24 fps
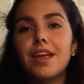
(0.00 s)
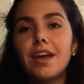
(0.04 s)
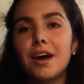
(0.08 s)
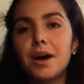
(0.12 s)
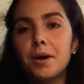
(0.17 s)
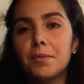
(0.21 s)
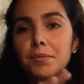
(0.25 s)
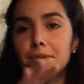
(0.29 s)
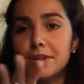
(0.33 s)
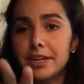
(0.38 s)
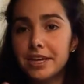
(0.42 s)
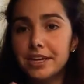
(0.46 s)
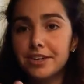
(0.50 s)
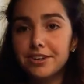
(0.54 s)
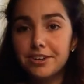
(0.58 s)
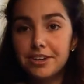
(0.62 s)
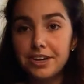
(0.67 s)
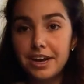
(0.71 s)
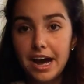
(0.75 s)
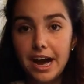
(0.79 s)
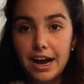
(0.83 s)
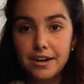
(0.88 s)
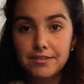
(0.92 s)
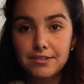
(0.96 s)
I'm like gonna
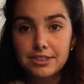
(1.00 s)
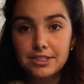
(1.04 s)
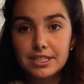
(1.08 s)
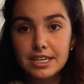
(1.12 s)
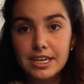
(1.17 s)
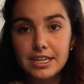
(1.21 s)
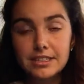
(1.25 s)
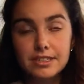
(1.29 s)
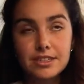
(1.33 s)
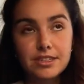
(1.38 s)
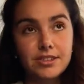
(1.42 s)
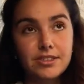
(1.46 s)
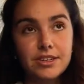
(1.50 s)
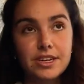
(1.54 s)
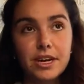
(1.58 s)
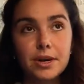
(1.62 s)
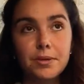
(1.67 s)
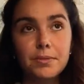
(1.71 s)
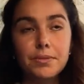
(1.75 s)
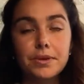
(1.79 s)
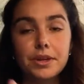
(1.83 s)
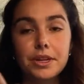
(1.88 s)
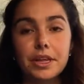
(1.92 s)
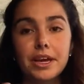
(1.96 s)
advertise here now,
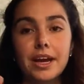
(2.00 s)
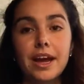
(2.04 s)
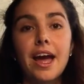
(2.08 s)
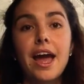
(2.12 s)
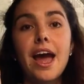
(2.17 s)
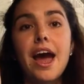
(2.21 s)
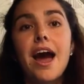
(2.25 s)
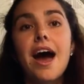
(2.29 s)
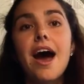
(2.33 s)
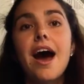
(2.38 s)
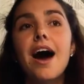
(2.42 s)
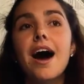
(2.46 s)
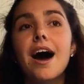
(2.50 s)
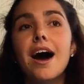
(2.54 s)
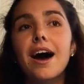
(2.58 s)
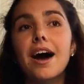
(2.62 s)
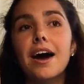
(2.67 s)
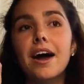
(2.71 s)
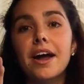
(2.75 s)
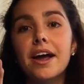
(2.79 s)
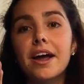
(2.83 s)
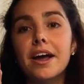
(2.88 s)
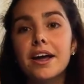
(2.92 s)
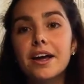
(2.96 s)
but like
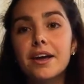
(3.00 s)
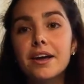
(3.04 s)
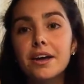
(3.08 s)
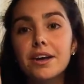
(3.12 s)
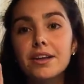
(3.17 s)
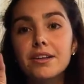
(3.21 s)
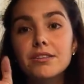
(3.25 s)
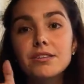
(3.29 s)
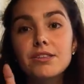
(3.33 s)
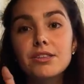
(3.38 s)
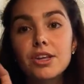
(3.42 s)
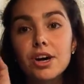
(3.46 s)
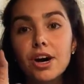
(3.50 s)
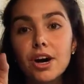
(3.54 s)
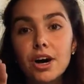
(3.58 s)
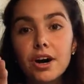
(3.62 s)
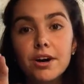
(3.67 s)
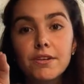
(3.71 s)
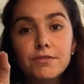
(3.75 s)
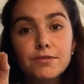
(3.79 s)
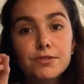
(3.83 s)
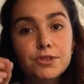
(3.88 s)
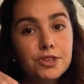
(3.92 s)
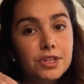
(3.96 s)
I
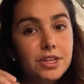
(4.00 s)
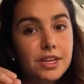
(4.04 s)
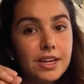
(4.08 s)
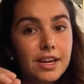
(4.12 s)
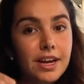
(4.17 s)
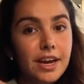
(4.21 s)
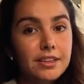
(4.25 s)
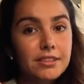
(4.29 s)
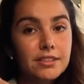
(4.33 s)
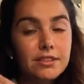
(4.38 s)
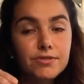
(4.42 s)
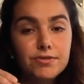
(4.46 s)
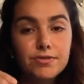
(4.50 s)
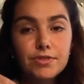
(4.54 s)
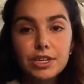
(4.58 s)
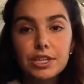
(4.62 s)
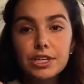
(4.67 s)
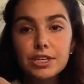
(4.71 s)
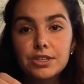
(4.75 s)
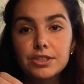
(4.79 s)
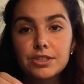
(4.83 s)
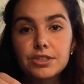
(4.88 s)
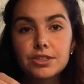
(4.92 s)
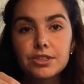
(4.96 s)
love looking at the
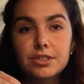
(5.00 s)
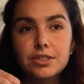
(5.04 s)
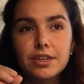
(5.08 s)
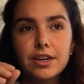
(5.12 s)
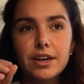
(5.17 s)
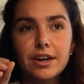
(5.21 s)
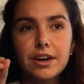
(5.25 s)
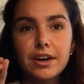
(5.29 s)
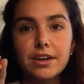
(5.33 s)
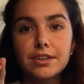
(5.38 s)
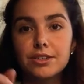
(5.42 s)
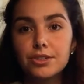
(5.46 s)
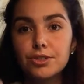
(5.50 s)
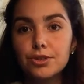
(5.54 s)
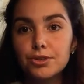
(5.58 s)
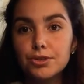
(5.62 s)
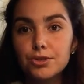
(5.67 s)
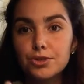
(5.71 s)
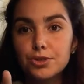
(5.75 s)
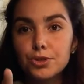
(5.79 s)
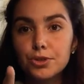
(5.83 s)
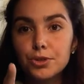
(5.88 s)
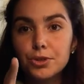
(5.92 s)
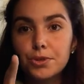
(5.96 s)
videos on
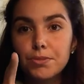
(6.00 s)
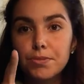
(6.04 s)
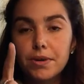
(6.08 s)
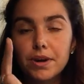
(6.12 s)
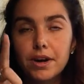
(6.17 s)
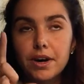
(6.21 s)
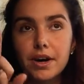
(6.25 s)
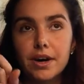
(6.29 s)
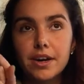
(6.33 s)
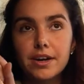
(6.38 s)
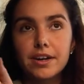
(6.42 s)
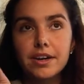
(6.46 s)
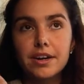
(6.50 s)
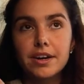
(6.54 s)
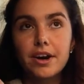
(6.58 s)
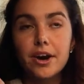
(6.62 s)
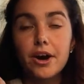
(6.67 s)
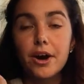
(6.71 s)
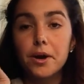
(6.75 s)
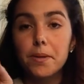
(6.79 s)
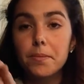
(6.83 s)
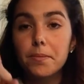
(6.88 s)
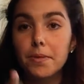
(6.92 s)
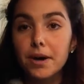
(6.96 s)
YouTube on
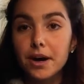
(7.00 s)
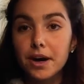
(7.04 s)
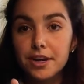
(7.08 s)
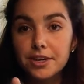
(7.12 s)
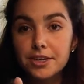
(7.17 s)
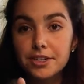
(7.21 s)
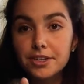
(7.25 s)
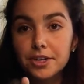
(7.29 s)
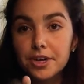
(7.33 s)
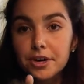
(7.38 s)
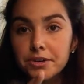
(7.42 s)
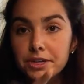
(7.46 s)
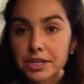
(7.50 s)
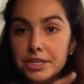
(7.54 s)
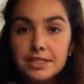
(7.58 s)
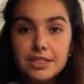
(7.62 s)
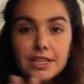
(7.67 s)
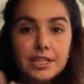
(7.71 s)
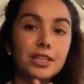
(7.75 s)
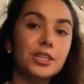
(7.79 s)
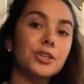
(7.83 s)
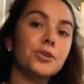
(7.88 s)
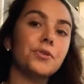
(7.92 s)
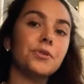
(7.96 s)
Armando. He's
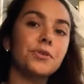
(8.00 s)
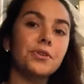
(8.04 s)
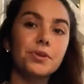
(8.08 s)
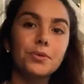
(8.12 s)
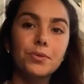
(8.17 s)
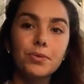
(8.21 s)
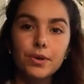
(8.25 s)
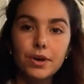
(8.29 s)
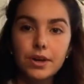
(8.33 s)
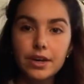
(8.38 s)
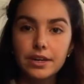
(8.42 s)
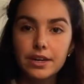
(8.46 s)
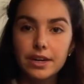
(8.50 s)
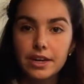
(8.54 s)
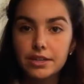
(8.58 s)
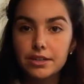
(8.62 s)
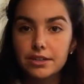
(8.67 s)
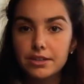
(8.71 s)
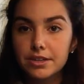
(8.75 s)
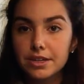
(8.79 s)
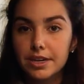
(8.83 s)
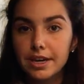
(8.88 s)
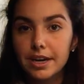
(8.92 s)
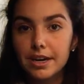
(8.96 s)
like the only one I
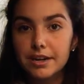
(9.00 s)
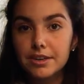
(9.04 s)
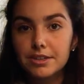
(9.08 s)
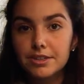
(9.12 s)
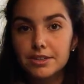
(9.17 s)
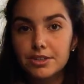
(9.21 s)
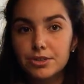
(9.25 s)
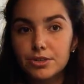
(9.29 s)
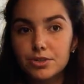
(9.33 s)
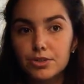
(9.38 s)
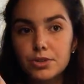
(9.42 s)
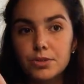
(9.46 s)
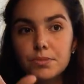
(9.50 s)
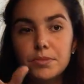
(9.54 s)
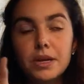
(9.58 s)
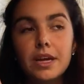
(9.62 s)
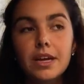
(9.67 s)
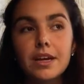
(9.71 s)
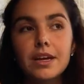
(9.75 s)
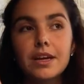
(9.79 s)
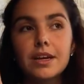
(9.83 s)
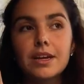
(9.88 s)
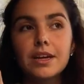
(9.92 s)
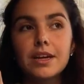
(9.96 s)
look at on YouTube
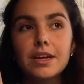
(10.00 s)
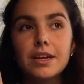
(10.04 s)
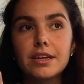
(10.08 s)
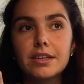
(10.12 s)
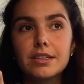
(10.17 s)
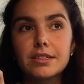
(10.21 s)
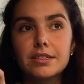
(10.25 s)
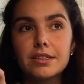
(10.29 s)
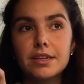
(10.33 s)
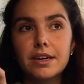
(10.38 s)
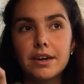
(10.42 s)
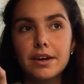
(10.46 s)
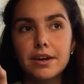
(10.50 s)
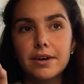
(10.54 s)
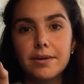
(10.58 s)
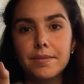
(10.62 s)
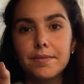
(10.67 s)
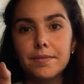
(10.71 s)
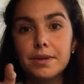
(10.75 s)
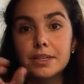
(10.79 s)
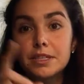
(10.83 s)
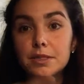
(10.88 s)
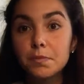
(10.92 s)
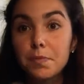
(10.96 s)
is
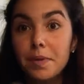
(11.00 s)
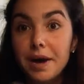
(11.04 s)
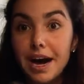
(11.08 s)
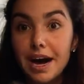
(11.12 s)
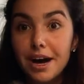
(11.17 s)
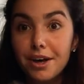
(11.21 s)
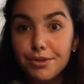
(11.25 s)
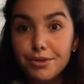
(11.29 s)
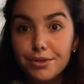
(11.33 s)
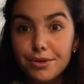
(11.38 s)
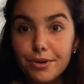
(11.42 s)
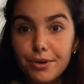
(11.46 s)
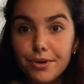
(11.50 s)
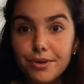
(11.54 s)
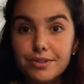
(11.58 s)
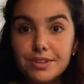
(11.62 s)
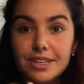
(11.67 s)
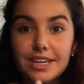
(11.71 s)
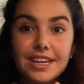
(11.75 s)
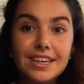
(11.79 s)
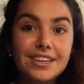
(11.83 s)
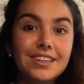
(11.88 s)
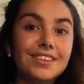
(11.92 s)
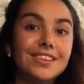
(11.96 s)
his patho.
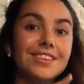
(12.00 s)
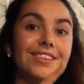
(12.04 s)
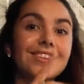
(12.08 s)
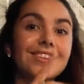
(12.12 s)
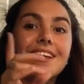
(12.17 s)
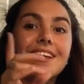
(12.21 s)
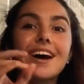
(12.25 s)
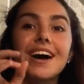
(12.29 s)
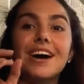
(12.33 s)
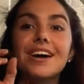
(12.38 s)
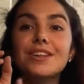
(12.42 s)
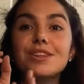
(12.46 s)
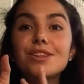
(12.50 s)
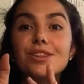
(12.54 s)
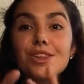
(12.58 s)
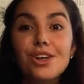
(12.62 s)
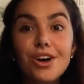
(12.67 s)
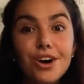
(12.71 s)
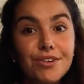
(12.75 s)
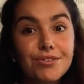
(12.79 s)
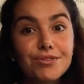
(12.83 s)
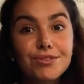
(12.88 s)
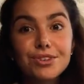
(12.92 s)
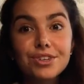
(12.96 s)
Like I
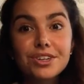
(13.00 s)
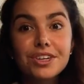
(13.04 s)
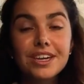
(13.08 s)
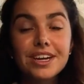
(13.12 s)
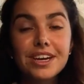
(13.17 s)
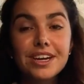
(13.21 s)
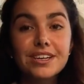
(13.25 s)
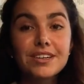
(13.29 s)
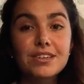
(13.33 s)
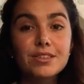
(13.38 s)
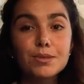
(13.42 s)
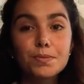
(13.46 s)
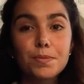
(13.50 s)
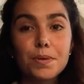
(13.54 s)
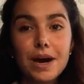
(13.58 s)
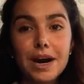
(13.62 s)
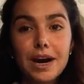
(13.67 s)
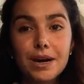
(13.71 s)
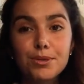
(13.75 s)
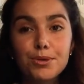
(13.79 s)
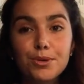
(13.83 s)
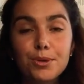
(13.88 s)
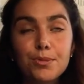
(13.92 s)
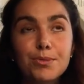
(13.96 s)
love looking at his
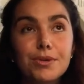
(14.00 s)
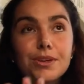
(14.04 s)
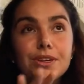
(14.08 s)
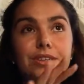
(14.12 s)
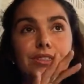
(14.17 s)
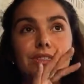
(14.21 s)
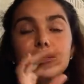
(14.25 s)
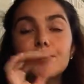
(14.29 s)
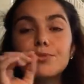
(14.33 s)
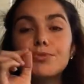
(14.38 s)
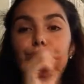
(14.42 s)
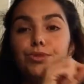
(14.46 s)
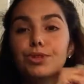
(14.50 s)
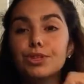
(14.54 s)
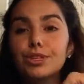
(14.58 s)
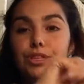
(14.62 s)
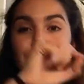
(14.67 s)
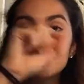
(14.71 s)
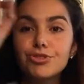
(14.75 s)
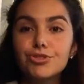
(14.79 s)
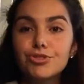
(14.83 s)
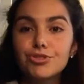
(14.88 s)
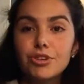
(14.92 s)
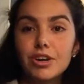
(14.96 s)
patho because he
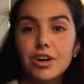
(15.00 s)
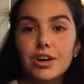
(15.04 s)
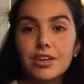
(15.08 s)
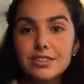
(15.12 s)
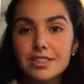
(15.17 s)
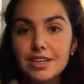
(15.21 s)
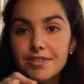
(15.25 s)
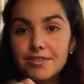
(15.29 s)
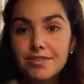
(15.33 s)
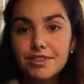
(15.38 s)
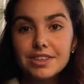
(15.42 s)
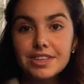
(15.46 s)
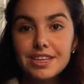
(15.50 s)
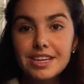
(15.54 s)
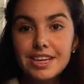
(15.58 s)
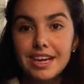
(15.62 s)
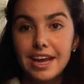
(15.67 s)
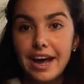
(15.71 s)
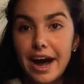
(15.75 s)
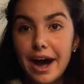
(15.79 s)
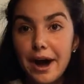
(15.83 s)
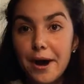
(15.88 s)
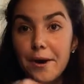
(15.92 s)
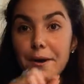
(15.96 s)
really draws
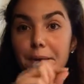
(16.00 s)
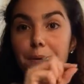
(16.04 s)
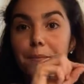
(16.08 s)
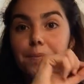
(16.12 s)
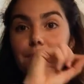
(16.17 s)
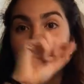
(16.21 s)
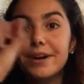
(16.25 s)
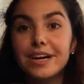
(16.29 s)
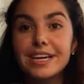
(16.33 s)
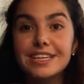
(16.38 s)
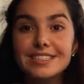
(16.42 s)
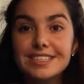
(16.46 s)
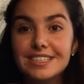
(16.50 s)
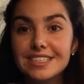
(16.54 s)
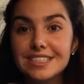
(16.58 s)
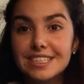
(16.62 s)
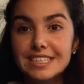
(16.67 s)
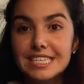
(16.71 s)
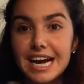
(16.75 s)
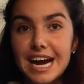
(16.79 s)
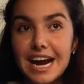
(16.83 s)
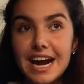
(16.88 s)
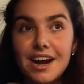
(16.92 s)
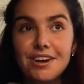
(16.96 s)
everything out, breaks it
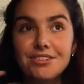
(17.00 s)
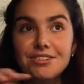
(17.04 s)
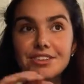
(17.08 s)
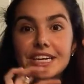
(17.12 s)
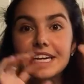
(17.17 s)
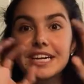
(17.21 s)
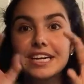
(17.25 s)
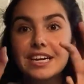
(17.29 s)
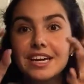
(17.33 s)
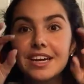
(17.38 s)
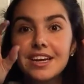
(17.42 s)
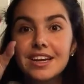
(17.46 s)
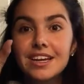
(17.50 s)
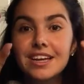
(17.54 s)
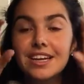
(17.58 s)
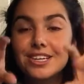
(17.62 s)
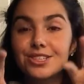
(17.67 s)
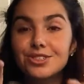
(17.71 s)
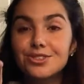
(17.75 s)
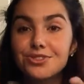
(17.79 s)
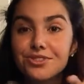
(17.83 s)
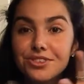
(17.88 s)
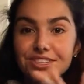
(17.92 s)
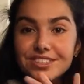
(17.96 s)
down like
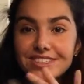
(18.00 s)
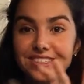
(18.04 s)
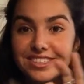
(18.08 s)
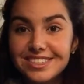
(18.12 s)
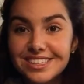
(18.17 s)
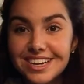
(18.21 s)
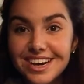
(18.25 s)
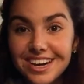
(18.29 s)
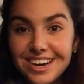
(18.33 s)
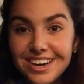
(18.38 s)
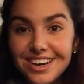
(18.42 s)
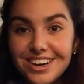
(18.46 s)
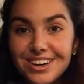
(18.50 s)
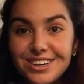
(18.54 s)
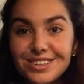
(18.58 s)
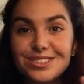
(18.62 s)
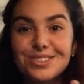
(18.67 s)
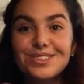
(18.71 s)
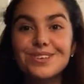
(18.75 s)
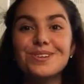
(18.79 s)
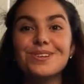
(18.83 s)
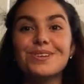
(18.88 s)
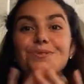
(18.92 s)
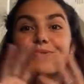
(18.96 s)
into the cells,
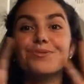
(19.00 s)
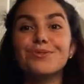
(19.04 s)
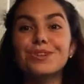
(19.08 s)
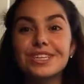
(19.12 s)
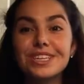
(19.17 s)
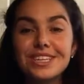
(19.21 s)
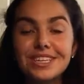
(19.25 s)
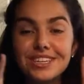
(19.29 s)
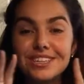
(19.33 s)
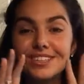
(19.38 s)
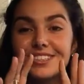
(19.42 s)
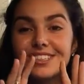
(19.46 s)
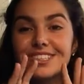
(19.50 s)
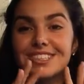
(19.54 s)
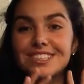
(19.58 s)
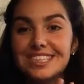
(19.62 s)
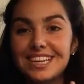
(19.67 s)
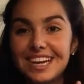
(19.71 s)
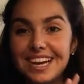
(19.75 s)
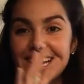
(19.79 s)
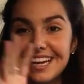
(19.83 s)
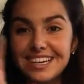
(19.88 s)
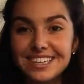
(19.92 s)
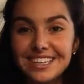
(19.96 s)
so you really
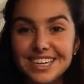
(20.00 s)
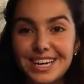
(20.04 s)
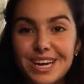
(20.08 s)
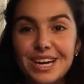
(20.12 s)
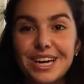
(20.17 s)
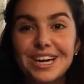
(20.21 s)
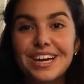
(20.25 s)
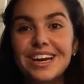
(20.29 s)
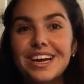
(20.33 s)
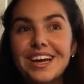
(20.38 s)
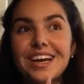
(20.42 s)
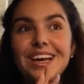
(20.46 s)
understand like